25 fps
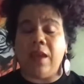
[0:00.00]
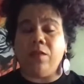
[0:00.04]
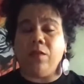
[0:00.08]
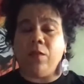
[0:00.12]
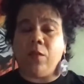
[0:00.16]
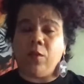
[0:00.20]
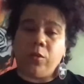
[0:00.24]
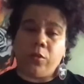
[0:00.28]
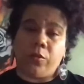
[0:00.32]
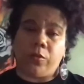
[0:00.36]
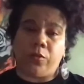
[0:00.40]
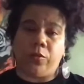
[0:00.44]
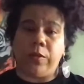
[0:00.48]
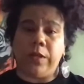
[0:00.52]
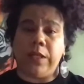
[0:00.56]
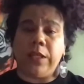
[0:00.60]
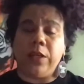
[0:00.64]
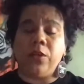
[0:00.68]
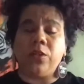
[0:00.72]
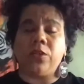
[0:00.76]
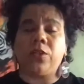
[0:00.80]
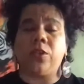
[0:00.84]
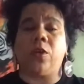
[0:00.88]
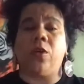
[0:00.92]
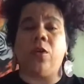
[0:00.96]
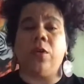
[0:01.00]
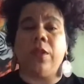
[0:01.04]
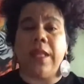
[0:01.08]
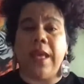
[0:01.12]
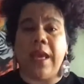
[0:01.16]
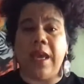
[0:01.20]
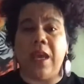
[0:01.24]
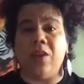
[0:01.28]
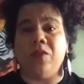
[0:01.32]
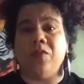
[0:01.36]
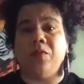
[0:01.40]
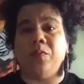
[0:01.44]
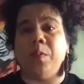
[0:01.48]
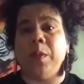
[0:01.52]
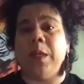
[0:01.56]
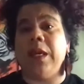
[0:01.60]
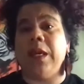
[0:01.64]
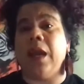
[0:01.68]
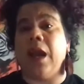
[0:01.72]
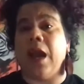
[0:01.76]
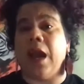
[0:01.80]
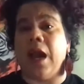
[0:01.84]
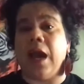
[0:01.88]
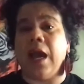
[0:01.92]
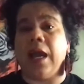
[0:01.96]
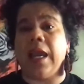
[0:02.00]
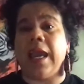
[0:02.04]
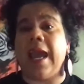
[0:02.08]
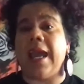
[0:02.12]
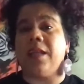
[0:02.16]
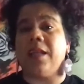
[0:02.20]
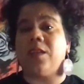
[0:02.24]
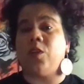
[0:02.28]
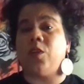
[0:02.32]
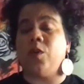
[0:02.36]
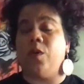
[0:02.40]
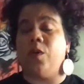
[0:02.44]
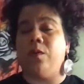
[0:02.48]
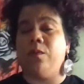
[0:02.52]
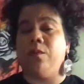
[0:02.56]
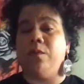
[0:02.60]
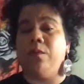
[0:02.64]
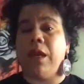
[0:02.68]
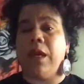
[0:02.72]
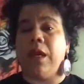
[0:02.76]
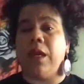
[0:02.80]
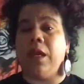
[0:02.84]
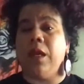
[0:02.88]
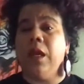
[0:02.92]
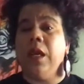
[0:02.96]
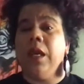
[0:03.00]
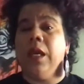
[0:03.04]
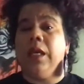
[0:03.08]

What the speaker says: or 3 years ago, the FBI had to admit